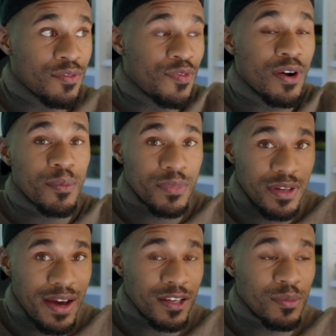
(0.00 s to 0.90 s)
from the
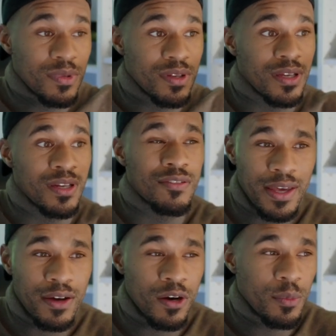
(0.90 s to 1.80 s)
document, and
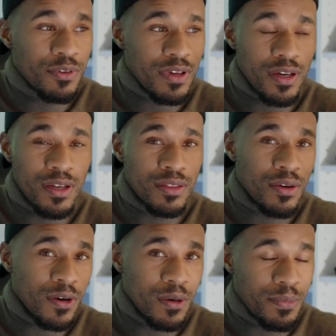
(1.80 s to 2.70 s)
it's like almost like a
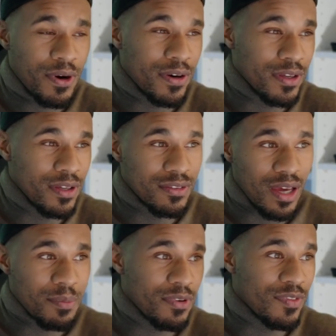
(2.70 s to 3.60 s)
third party
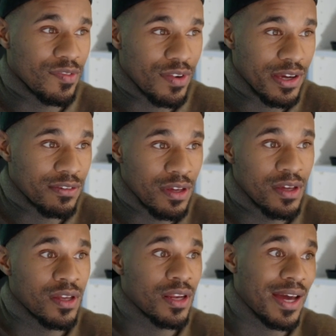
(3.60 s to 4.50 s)
type of advice,
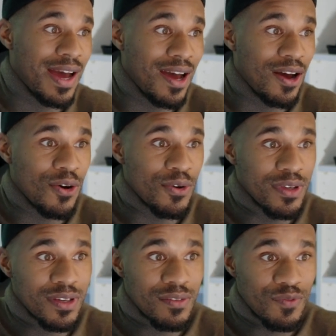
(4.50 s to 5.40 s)
like how he
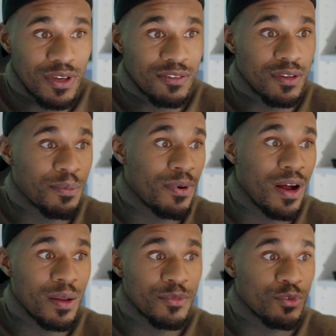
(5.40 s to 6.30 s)
can fix the
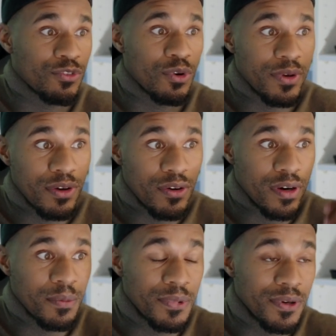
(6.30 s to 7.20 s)
problems what's going on
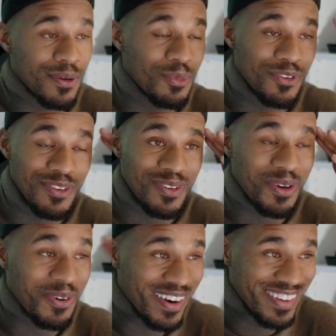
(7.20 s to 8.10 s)
in the book, which is
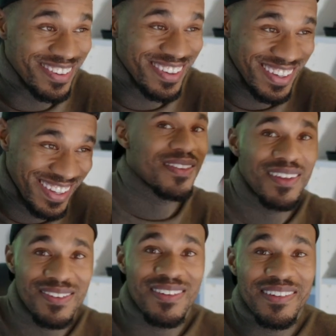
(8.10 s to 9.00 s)
crazy.
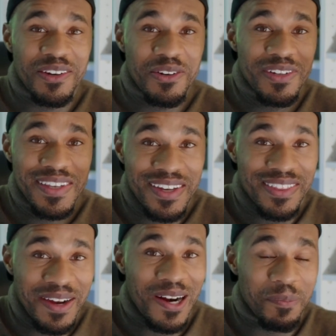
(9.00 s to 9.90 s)
This is literally a
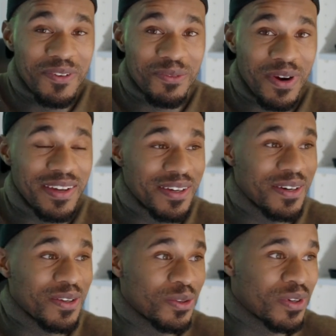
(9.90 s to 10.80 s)
therapist right
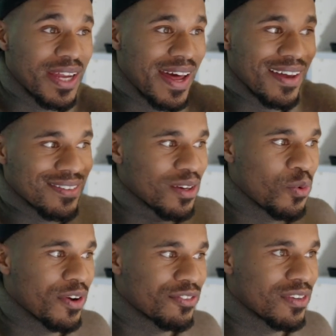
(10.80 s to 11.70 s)
here. You can ask it
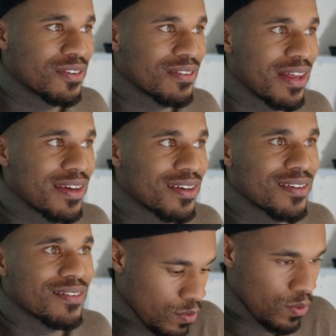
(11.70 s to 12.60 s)
questions like,
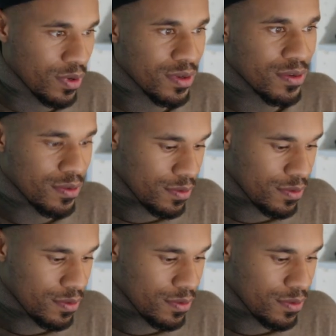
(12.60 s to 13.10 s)
what